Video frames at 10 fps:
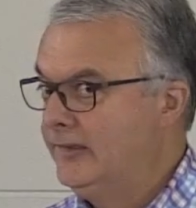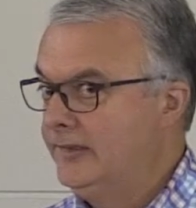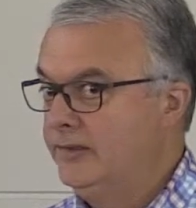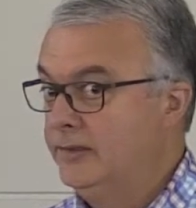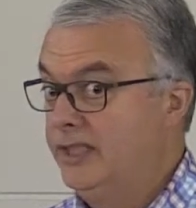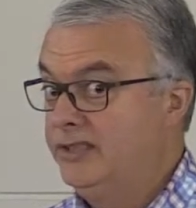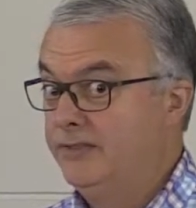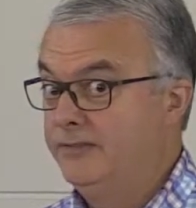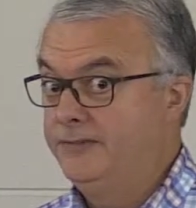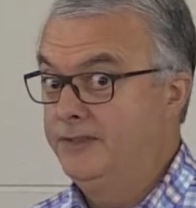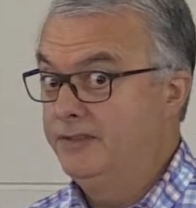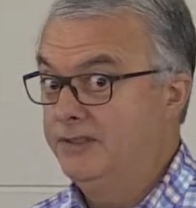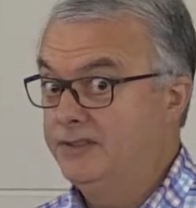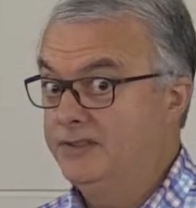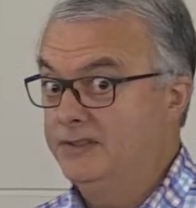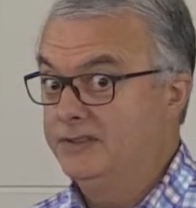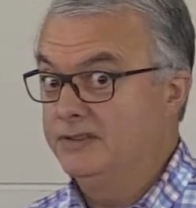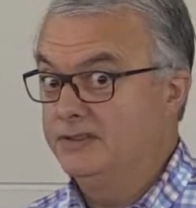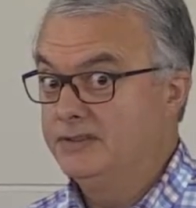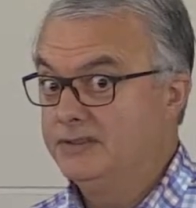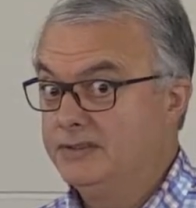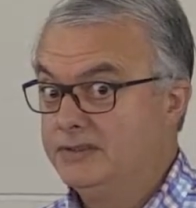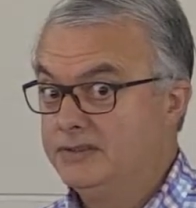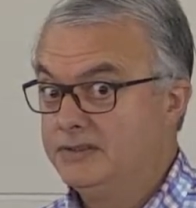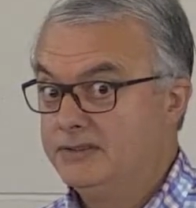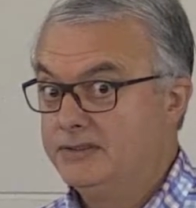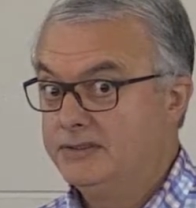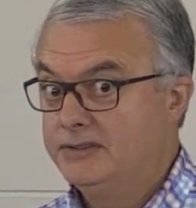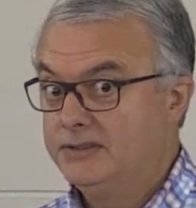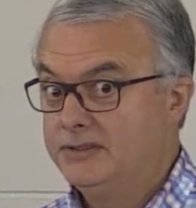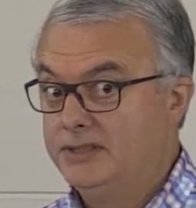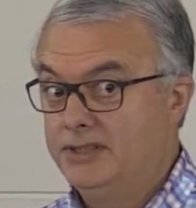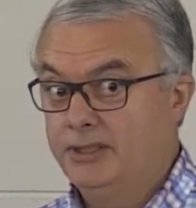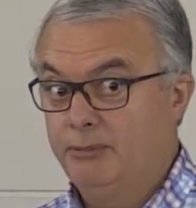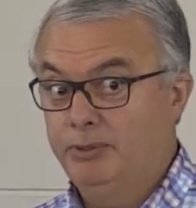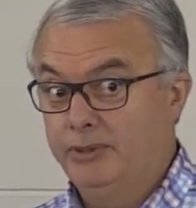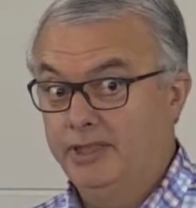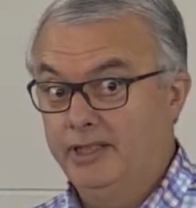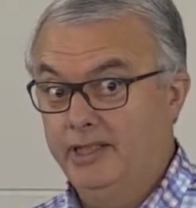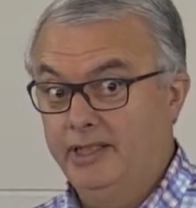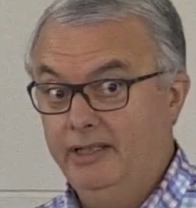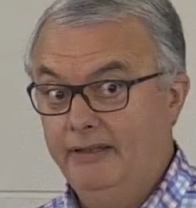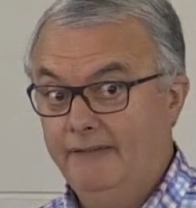Your heads are very still. Do you think I'm pulling your leg?